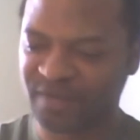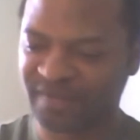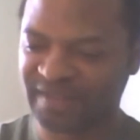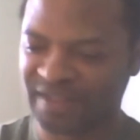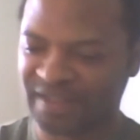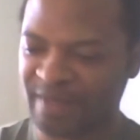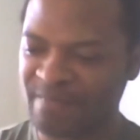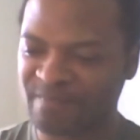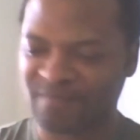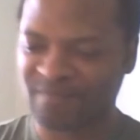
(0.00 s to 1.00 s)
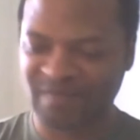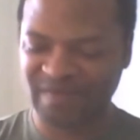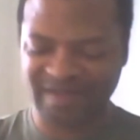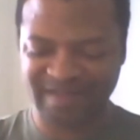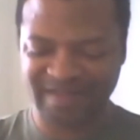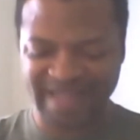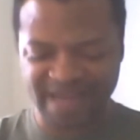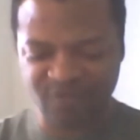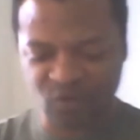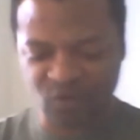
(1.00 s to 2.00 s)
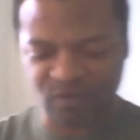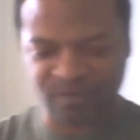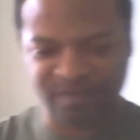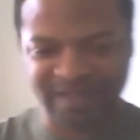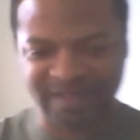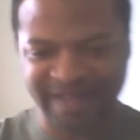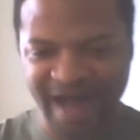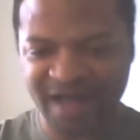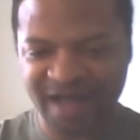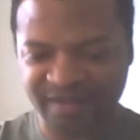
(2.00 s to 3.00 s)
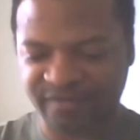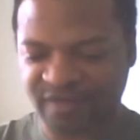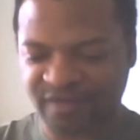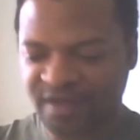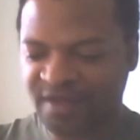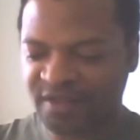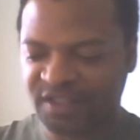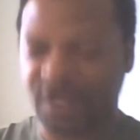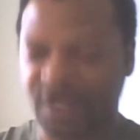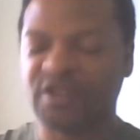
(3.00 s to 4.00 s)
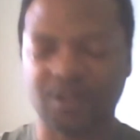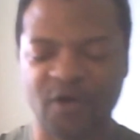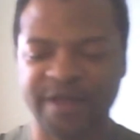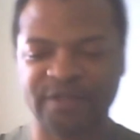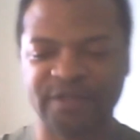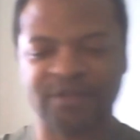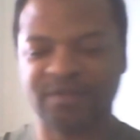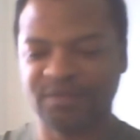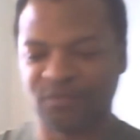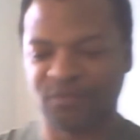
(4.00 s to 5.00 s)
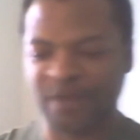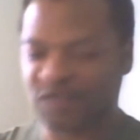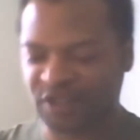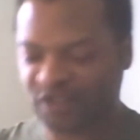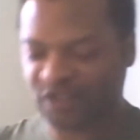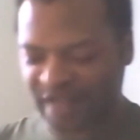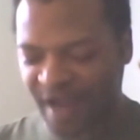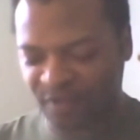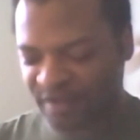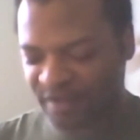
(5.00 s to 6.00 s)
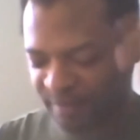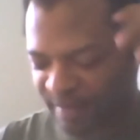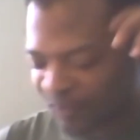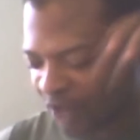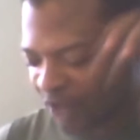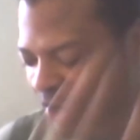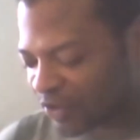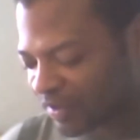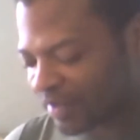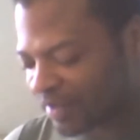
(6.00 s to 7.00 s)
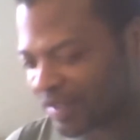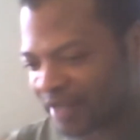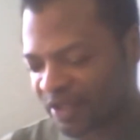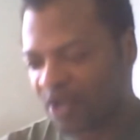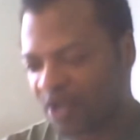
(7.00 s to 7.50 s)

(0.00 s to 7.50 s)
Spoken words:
some evil god of celluloid reaches down into people's hearts and says,